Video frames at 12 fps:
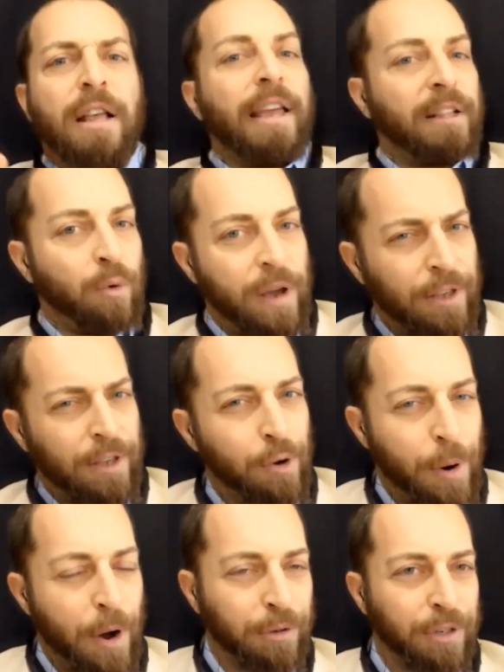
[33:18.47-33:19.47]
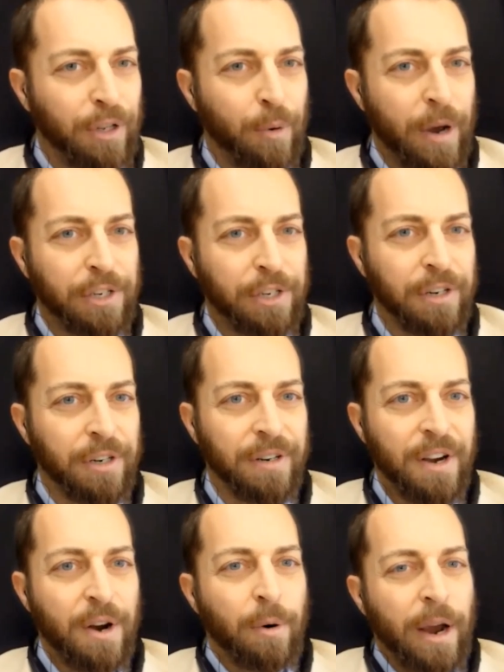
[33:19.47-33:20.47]
like the way that you posed the question,
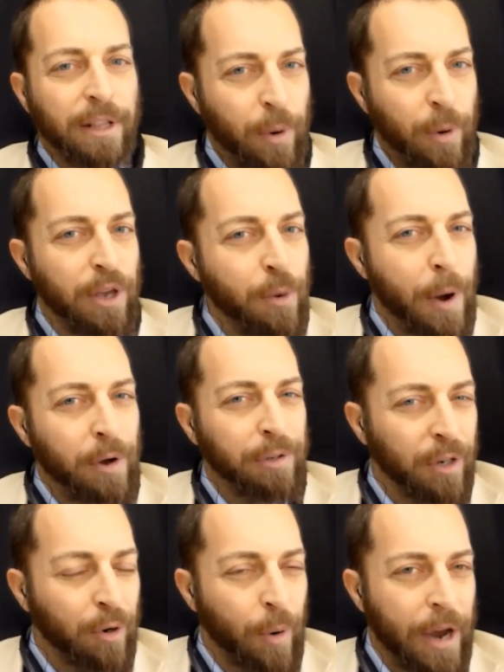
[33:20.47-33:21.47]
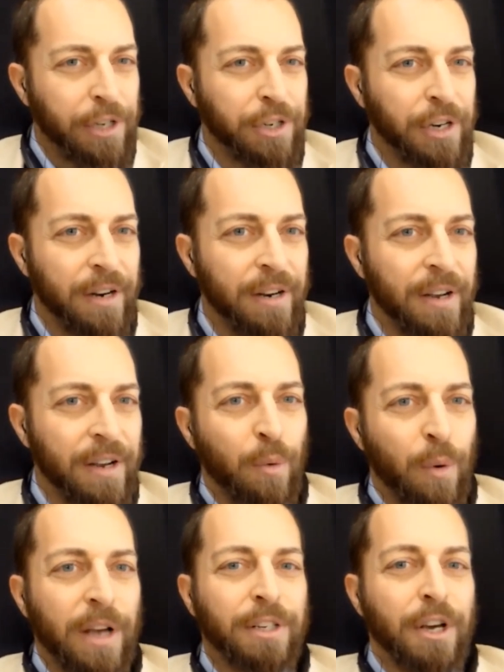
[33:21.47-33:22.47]
right? The way you posed the question
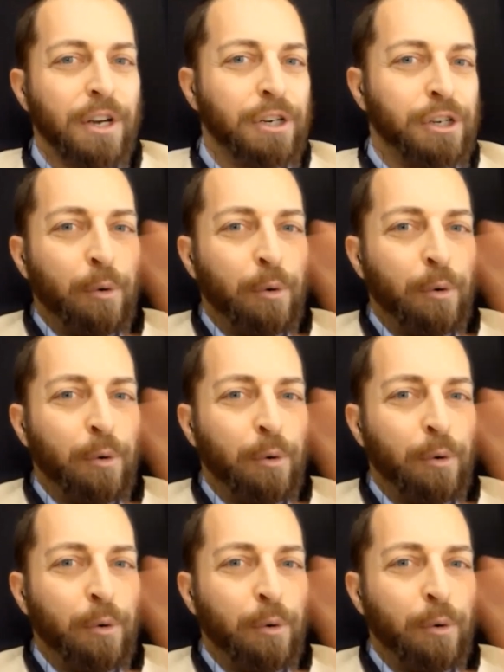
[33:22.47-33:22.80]
was, should